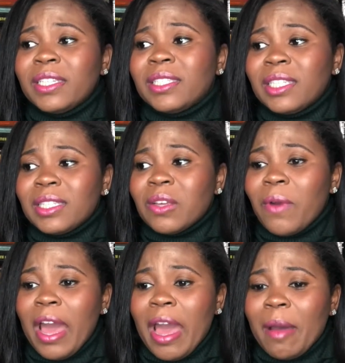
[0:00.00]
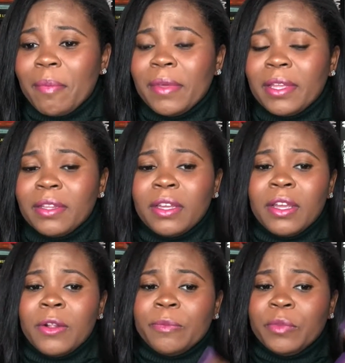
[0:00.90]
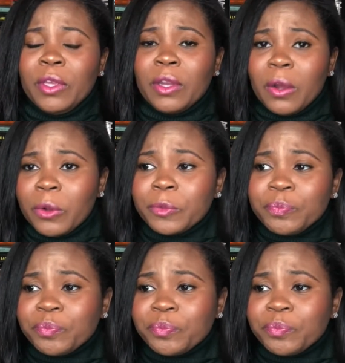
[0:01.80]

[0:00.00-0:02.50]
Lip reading: It's just so happened, you know,